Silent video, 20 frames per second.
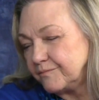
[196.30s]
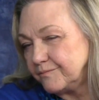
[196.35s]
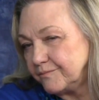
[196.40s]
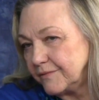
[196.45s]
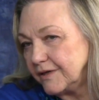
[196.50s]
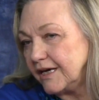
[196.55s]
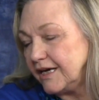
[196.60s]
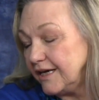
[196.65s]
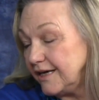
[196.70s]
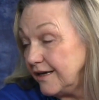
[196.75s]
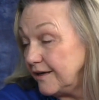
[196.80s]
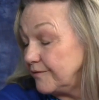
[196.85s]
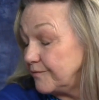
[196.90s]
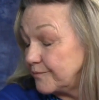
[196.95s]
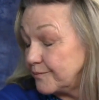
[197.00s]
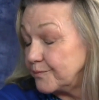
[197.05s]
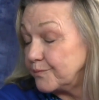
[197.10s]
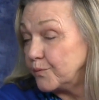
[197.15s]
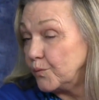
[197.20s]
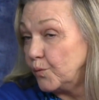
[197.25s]
he
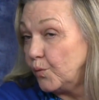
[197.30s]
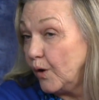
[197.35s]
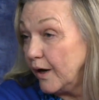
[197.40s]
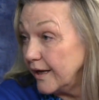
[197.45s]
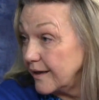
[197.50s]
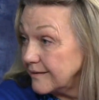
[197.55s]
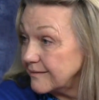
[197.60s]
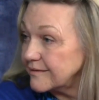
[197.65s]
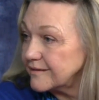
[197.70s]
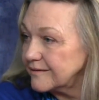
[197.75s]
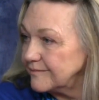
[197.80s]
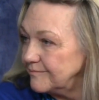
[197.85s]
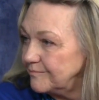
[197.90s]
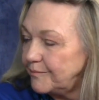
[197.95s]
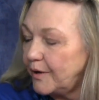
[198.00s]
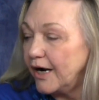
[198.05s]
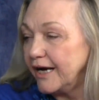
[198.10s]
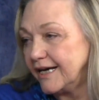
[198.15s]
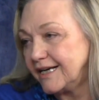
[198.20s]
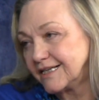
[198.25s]
went
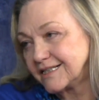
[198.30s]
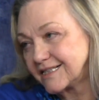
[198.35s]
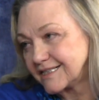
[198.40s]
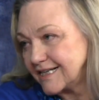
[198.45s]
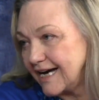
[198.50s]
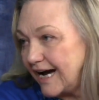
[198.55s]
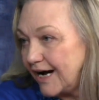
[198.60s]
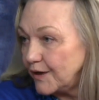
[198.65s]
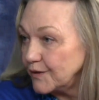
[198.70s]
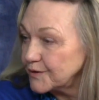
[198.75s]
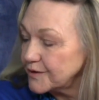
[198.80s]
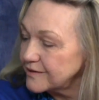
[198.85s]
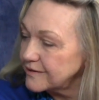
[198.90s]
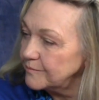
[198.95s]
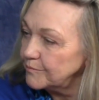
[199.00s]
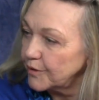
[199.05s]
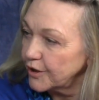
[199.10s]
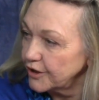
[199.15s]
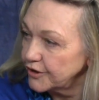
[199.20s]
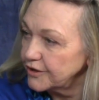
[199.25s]
by his house, and
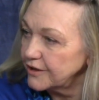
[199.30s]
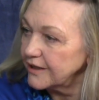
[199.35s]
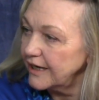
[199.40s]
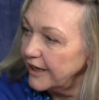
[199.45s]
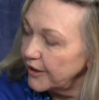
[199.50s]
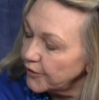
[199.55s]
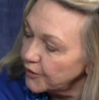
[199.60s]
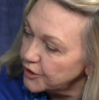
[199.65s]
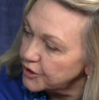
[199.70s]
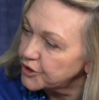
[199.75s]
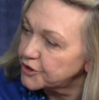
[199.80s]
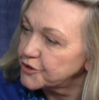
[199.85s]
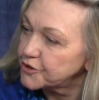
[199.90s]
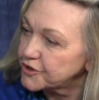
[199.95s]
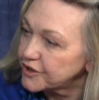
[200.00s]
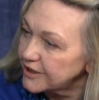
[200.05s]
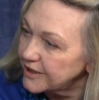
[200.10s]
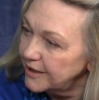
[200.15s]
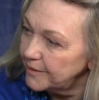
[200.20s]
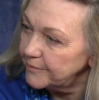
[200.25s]
oh, Martin oh, okay. Harris used
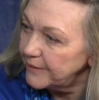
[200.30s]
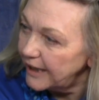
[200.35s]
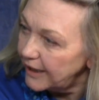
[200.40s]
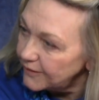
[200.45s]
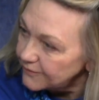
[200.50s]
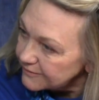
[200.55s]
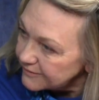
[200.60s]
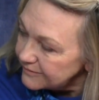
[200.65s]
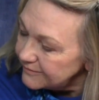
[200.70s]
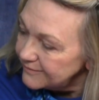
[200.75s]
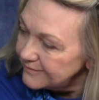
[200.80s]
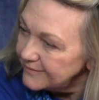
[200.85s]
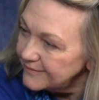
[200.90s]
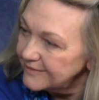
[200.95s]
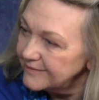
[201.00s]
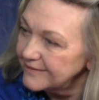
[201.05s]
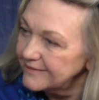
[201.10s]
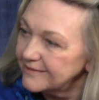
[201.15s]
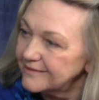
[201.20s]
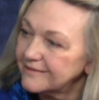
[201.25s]
to come out to the
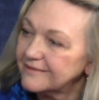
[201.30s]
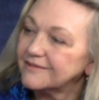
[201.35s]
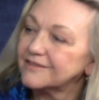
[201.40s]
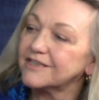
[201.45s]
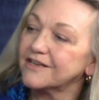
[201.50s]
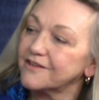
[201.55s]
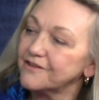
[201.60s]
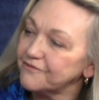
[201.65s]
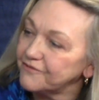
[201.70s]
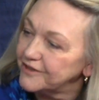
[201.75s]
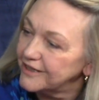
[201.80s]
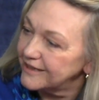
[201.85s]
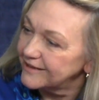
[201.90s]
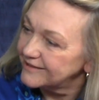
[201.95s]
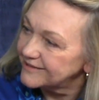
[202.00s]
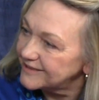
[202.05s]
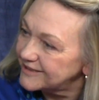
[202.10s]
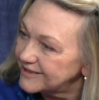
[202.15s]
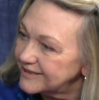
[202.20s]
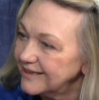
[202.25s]
fence to the
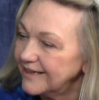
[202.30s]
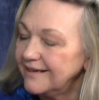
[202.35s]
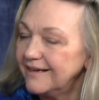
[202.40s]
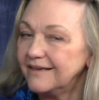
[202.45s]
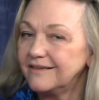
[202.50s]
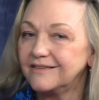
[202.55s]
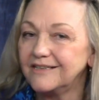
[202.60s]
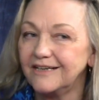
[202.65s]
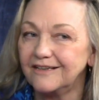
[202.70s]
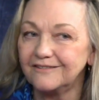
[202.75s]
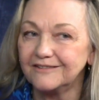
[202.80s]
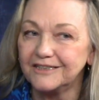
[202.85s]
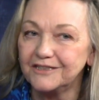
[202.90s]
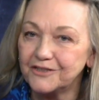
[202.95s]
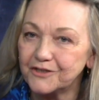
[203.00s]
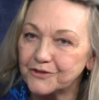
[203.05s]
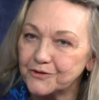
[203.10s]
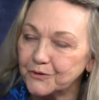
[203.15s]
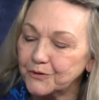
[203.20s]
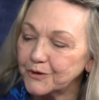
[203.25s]
fence and, and tell these
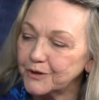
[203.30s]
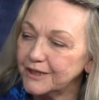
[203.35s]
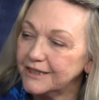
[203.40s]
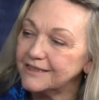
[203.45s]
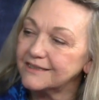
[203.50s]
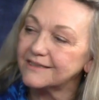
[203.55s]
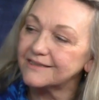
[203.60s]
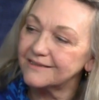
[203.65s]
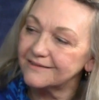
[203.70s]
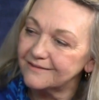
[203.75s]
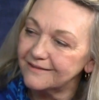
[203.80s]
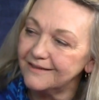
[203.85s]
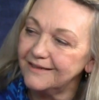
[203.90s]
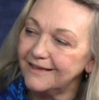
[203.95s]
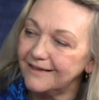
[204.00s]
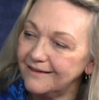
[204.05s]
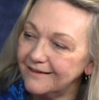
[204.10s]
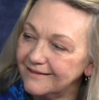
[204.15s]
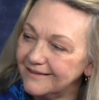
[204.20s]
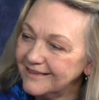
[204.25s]
stories.
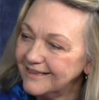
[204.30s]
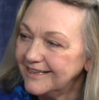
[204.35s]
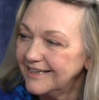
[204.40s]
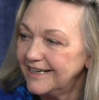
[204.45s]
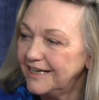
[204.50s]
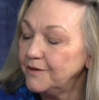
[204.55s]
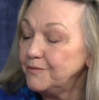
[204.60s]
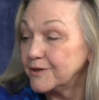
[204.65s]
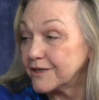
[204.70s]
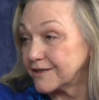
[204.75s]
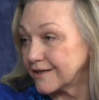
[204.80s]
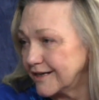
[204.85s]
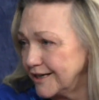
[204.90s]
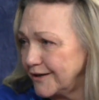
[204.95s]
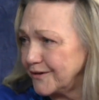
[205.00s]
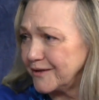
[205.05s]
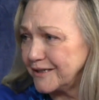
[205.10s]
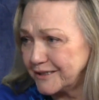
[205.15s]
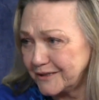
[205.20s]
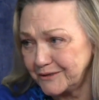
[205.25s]
And right. yeah. he was a
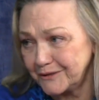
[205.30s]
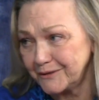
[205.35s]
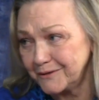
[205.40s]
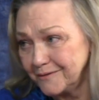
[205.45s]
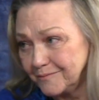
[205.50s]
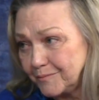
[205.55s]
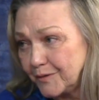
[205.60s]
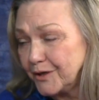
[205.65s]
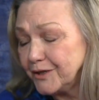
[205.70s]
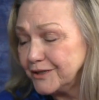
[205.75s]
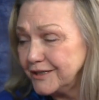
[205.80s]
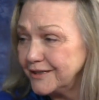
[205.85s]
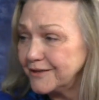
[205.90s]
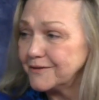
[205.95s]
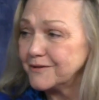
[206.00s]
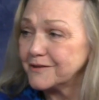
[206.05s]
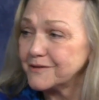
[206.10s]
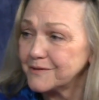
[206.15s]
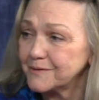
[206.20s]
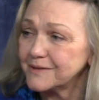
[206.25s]
character. Martin
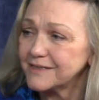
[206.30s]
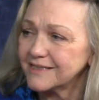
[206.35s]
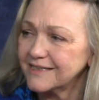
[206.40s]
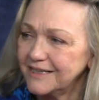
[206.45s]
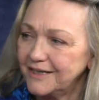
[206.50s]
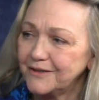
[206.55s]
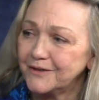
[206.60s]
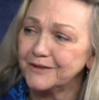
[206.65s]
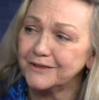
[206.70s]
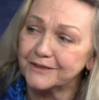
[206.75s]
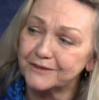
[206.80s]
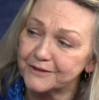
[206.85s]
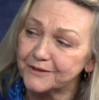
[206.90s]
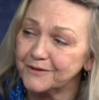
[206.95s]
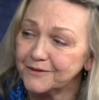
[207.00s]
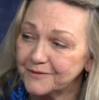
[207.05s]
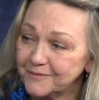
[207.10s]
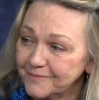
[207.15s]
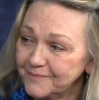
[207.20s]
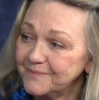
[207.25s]
Harris was a character.
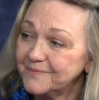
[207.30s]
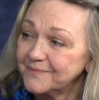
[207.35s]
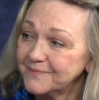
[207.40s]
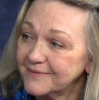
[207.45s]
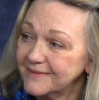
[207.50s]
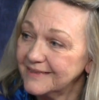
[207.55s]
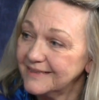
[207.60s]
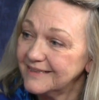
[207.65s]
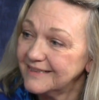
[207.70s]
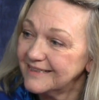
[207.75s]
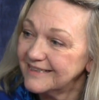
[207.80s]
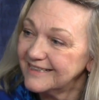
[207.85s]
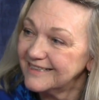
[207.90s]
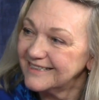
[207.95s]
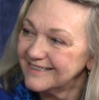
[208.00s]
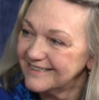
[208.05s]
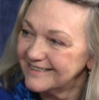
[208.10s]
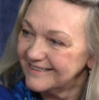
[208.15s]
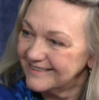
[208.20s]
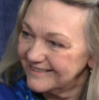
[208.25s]
Yeah, I know he died
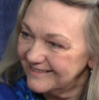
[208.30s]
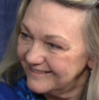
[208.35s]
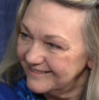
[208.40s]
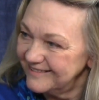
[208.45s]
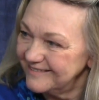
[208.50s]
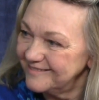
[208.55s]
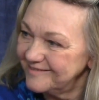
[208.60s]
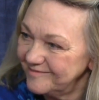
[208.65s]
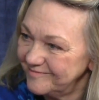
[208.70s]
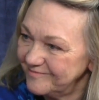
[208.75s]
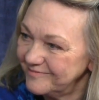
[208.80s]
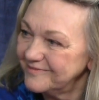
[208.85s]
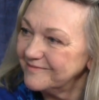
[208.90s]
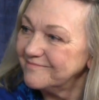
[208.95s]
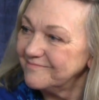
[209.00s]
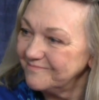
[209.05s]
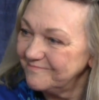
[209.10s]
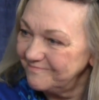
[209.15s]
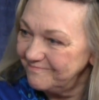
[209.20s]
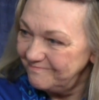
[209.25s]
quite late in the
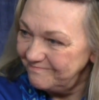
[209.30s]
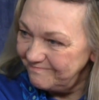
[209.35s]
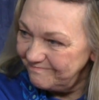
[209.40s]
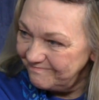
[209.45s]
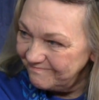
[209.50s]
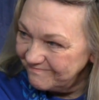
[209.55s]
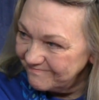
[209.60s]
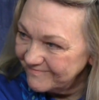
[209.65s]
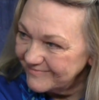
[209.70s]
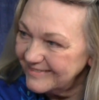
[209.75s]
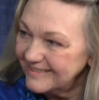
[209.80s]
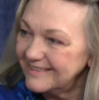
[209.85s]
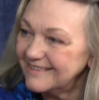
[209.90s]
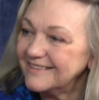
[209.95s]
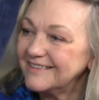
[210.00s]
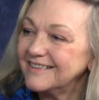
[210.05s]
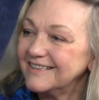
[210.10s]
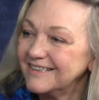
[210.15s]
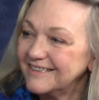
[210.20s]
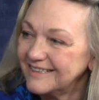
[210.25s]
80s or in the
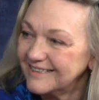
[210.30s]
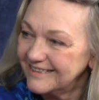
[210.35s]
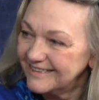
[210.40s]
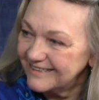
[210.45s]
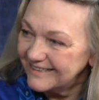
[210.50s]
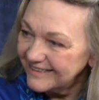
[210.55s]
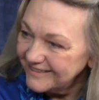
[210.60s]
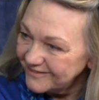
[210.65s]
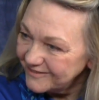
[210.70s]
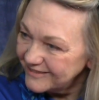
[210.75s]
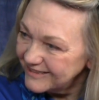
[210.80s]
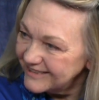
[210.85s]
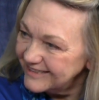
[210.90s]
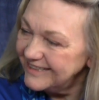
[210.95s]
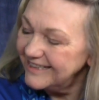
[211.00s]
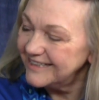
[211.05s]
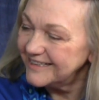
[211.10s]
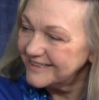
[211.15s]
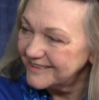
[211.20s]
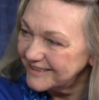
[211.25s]
1800s. I'm yes.
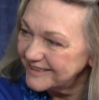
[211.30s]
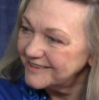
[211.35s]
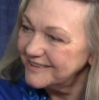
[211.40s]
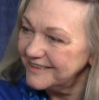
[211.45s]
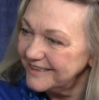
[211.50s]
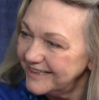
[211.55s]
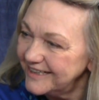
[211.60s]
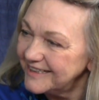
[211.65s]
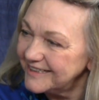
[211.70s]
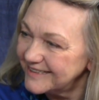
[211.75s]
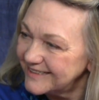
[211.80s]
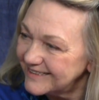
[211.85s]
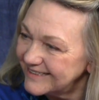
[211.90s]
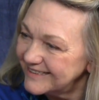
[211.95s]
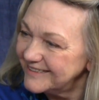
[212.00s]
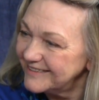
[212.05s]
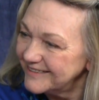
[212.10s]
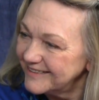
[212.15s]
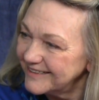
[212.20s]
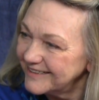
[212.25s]
not sure exactly yes. the
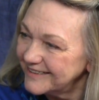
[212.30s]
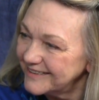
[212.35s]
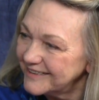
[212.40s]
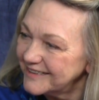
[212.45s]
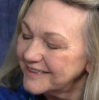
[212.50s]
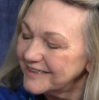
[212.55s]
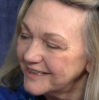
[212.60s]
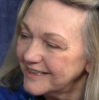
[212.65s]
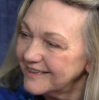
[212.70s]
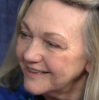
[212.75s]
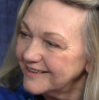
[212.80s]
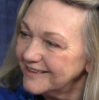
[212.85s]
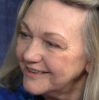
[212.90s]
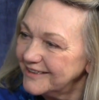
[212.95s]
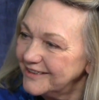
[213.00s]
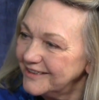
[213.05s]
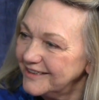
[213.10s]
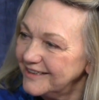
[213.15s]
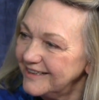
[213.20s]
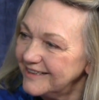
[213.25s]
dates and all, but
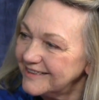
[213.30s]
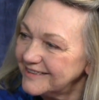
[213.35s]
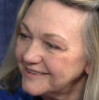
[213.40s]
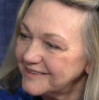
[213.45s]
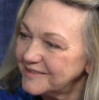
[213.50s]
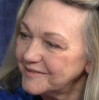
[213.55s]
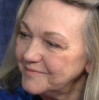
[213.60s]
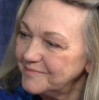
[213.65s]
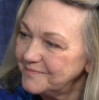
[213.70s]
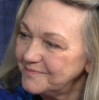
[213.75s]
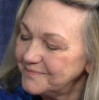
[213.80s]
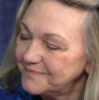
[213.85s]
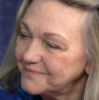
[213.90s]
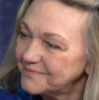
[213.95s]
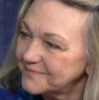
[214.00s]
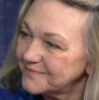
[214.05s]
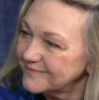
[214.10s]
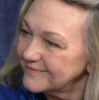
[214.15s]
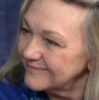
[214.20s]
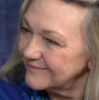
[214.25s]
yes. up in
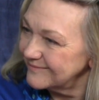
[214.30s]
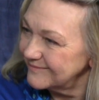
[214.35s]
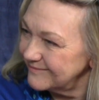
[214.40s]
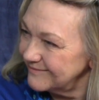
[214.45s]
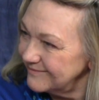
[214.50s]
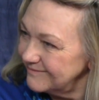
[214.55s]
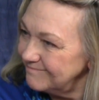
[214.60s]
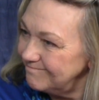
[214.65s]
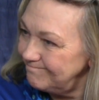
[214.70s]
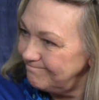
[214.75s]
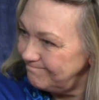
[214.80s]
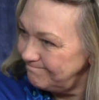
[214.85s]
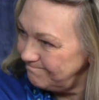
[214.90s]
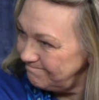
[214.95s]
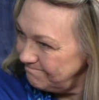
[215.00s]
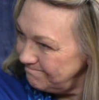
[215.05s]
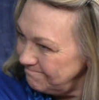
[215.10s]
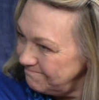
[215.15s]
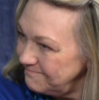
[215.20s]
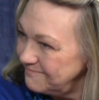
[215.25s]
Clarkston and all. Mm-hmm.
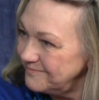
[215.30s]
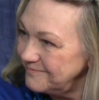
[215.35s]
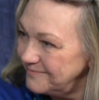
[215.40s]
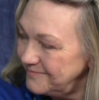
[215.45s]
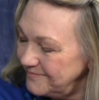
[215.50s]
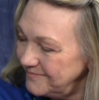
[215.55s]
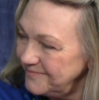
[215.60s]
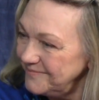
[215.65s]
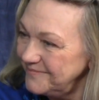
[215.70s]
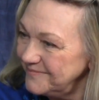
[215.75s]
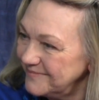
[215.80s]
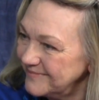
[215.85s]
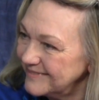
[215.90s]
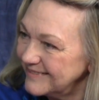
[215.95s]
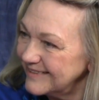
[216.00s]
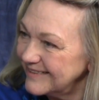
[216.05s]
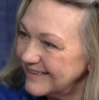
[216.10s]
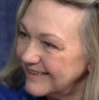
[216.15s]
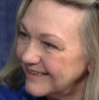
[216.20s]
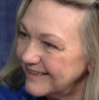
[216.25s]
So you're up from
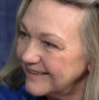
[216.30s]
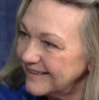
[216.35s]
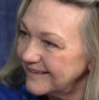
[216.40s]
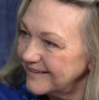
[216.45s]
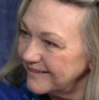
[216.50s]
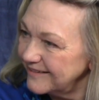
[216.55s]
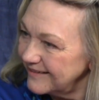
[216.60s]
that area,